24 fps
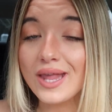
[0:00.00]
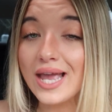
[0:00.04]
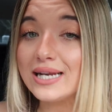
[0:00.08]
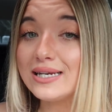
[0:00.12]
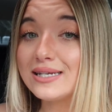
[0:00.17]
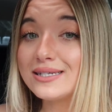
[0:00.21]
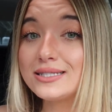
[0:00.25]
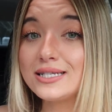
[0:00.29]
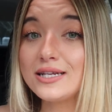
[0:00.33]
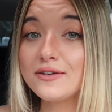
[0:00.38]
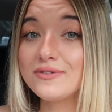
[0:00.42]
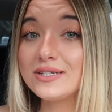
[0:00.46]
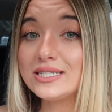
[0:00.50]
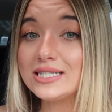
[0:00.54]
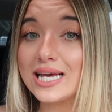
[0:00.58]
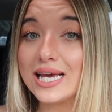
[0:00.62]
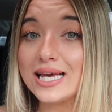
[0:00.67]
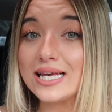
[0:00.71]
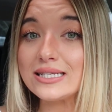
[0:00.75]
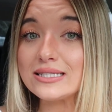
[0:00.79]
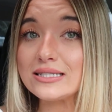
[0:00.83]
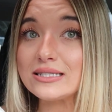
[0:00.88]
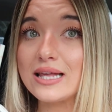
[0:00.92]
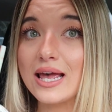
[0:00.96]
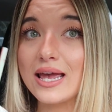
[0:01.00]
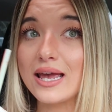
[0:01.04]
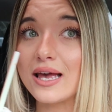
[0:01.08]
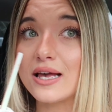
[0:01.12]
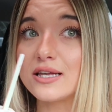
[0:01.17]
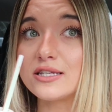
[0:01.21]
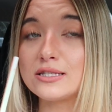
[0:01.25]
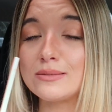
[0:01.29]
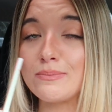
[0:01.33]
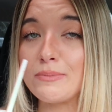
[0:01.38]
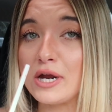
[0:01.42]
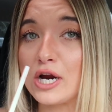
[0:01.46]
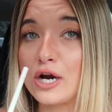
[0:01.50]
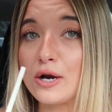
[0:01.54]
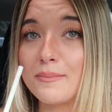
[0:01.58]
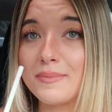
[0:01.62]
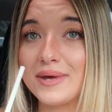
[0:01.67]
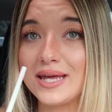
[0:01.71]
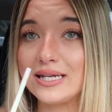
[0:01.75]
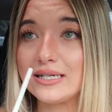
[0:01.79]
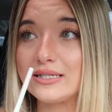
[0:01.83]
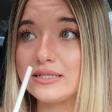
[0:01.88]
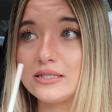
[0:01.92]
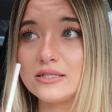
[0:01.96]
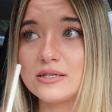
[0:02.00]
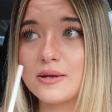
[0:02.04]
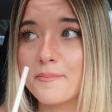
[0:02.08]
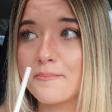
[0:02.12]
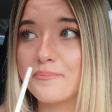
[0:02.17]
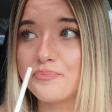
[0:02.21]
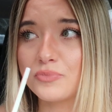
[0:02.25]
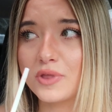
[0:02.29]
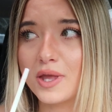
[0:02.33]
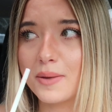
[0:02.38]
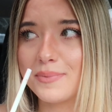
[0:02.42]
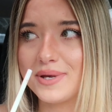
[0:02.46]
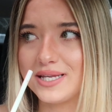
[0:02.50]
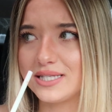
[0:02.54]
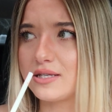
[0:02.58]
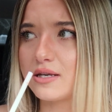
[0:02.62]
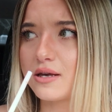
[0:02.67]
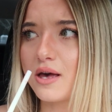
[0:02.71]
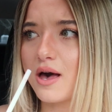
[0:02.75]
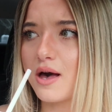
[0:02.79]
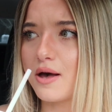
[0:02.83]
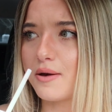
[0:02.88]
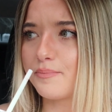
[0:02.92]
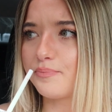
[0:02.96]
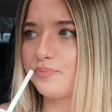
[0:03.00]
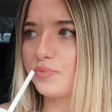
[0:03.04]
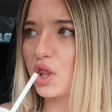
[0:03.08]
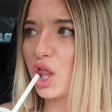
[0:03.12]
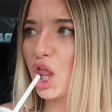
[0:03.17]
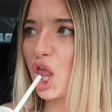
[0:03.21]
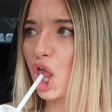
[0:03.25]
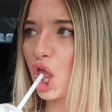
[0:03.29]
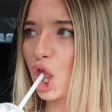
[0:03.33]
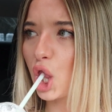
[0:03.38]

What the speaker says: It doesn't even taste like a spearmint piece of gum.